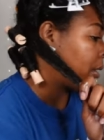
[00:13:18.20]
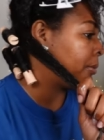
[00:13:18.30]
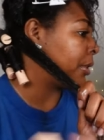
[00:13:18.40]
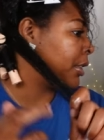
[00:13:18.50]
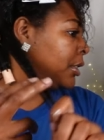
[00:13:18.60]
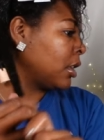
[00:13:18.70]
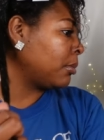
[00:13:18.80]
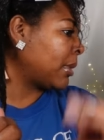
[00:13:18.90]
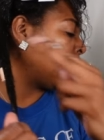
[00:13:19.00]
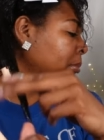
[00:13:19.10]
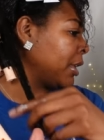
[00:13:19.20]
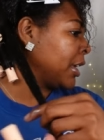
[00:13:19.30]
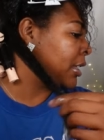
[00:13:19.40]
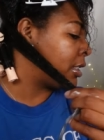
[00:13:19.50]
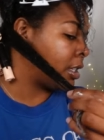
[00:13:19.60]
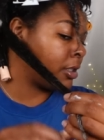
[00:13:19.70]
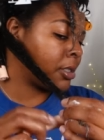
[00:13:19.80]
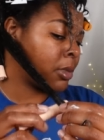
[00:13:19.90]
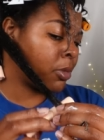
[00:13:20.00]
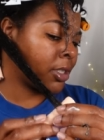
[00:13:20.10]
really don't mind breaking it down
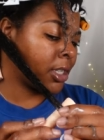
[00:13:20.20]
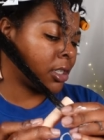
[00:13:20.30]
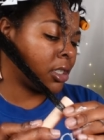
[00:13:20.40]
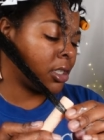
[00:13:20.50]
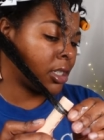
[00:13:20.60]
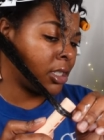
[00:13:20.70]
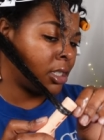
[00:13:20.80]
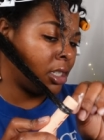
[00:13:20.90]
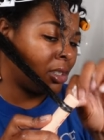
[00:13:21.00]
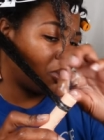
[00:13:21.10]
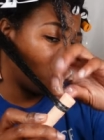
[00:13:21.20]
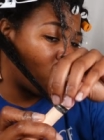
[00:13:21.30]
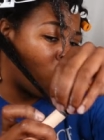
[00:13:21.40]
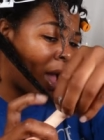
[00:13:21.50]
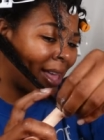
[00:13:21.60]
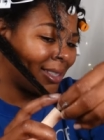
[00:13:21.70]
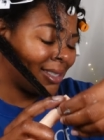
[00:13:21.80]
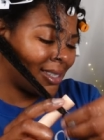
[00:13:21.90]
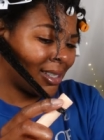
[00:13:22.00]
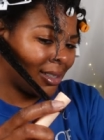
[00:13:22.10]
to small sections because these are
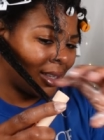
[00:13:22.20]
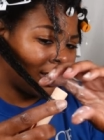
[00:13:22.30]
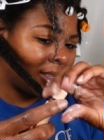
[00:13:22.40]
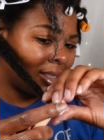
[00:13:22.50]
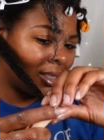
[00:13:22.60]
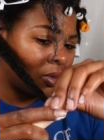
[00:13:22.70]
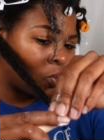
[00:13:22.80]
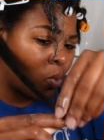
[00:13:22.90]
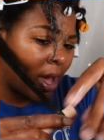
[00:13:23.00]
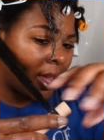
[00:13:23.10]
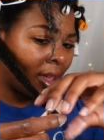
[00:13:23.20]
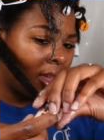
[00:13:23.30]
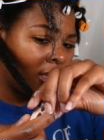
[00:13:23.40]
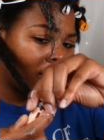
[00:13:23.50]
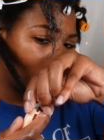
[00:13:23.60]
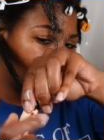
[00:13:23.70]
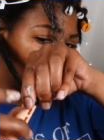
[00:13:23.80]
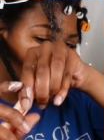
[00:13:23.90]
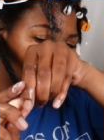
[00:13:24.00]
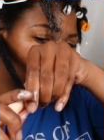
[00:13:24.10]
wet. Like this is wet. The,
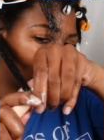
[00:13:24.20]
the other